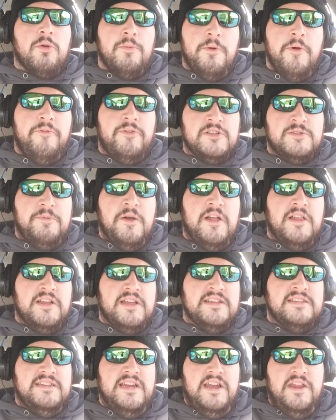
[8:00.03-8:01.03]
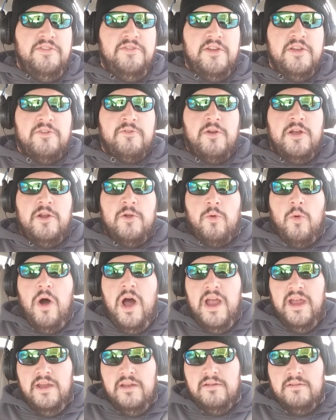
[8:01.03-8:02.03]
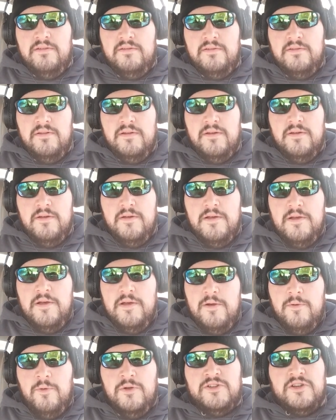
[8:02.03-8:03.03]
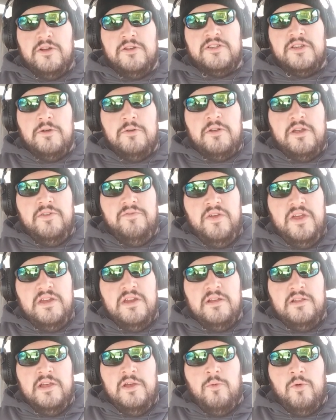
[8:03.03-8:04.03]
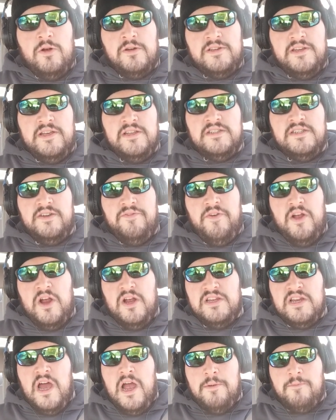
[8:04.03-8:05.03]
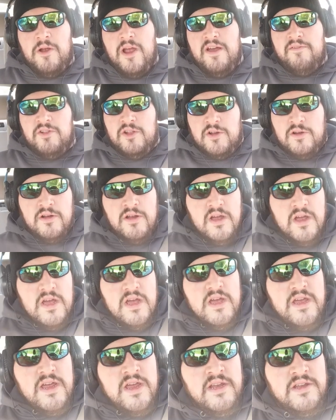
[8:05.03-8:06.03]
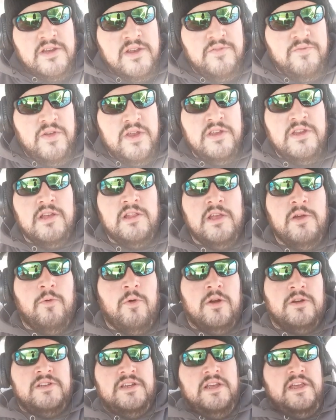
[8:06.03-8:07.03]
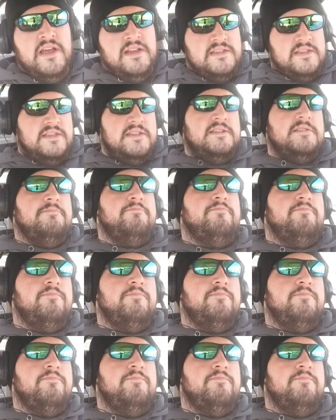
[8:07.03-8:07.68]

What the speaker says: removal spell against anything green or white, which also conveniently works against a Fairy Time Raveler. It conveniently works against